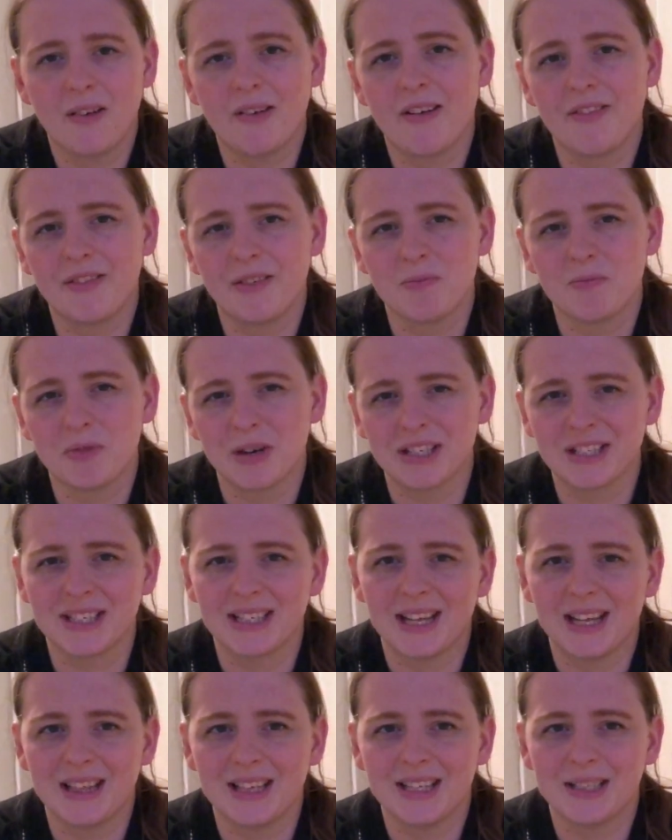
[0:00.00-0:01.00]
are often
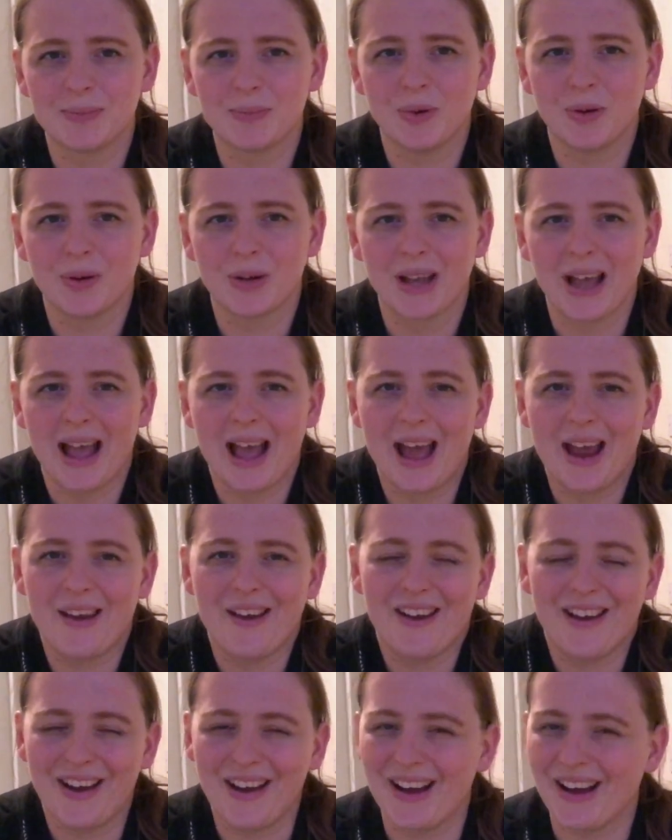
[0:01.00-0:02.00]
present in this book, and
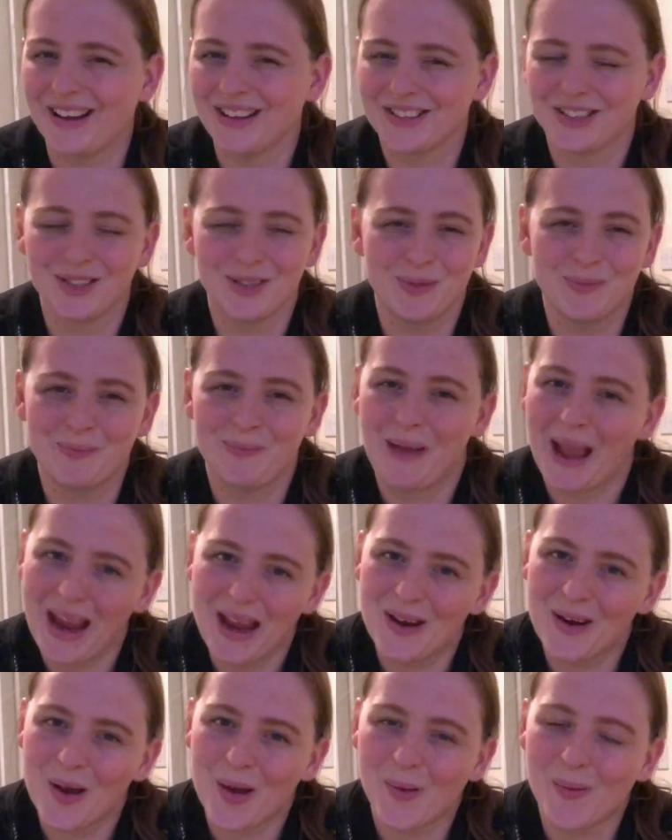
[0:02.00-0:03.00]
as you
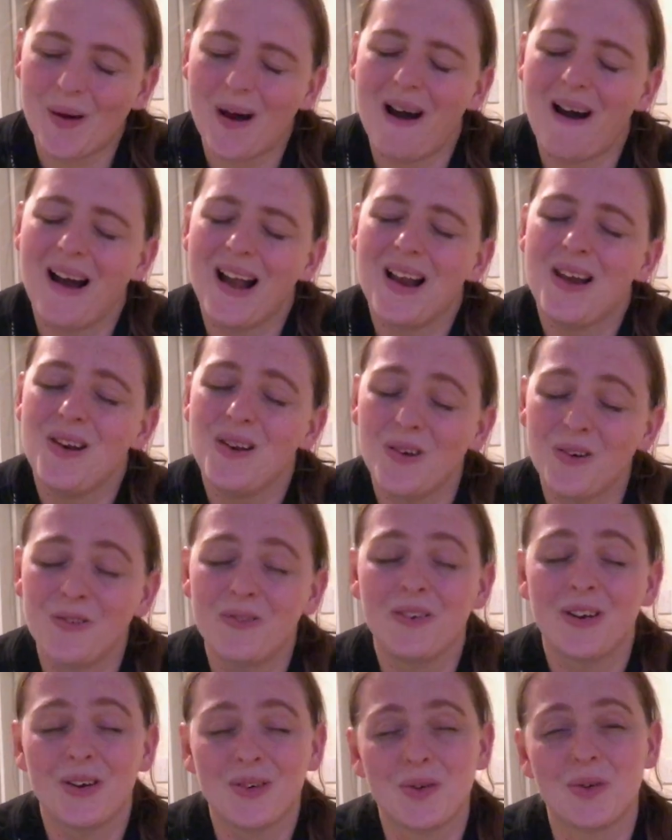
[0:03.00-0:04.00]
may know, I
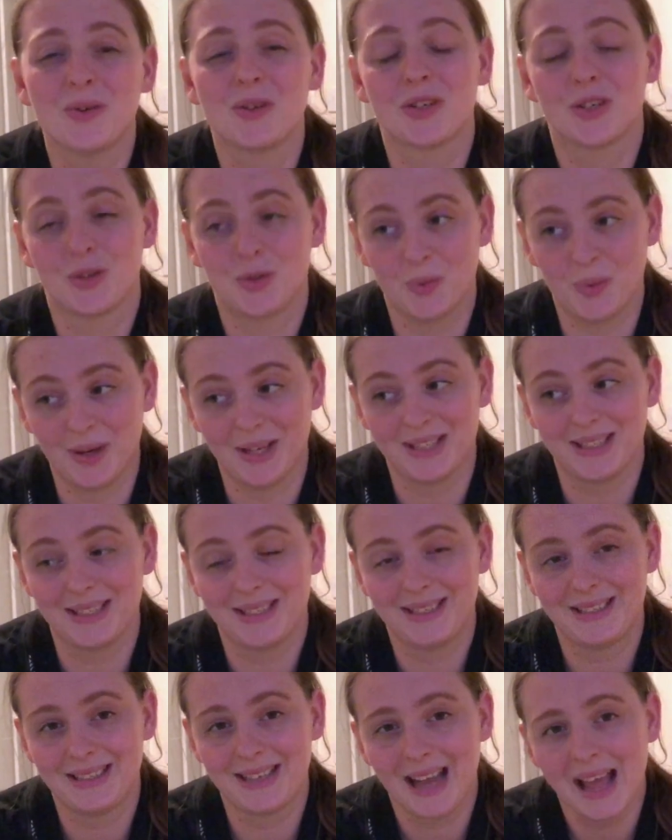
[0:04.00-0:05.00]
love a good
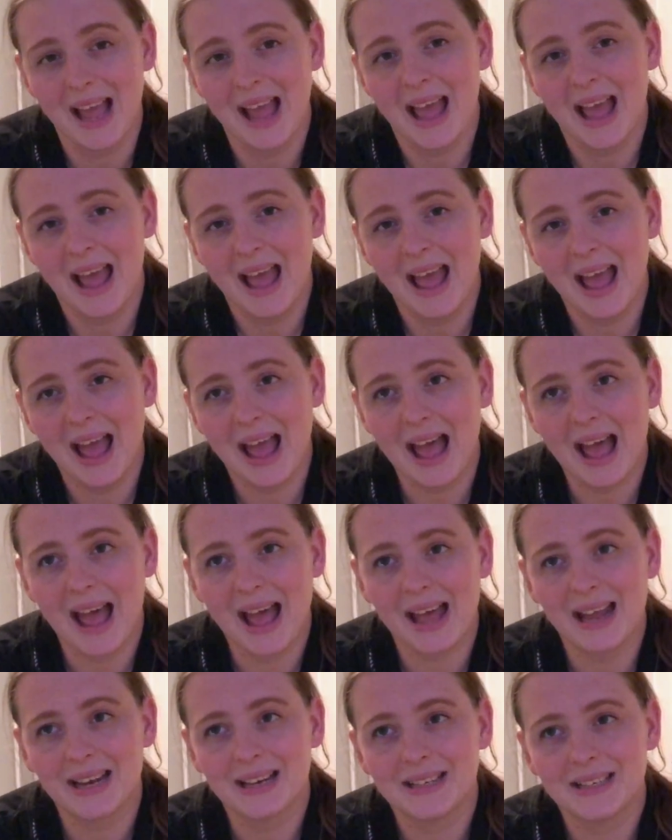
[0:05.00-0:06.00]
twist.
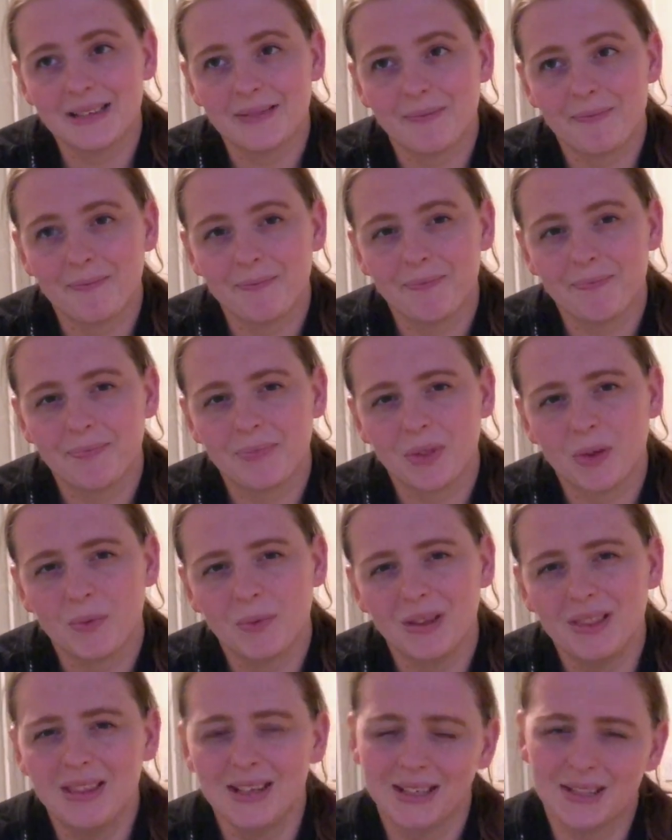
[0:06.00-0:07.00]
And
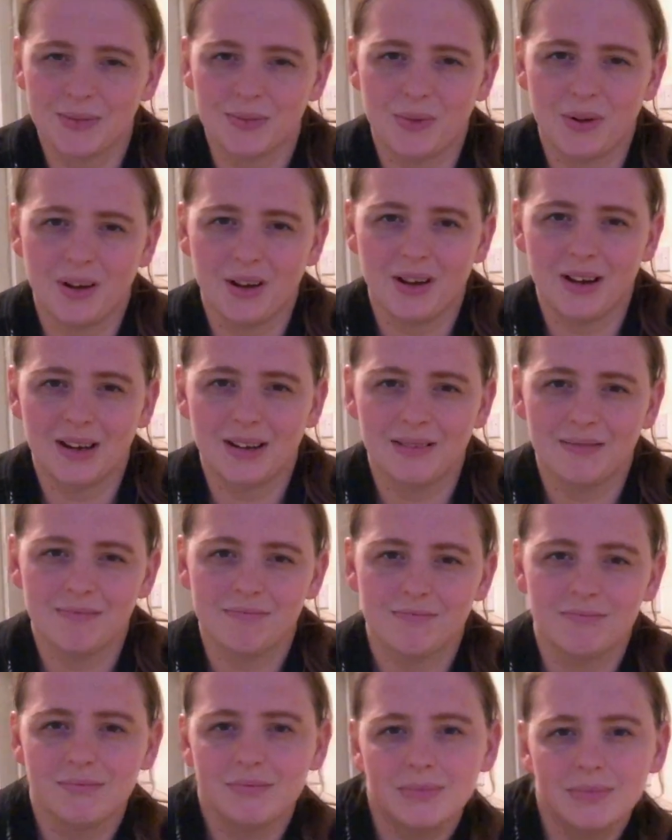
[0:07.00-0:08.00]
with this
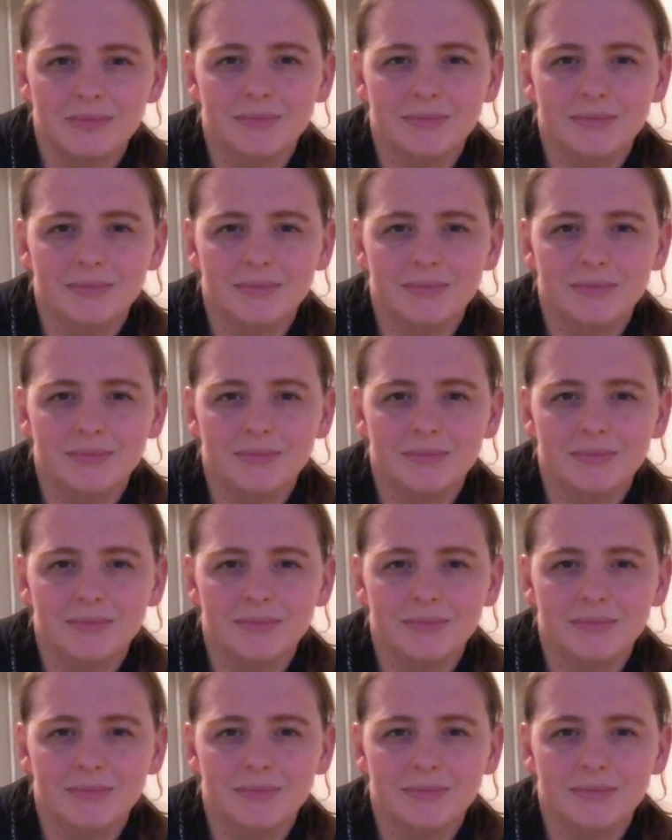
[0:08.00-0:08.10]
one,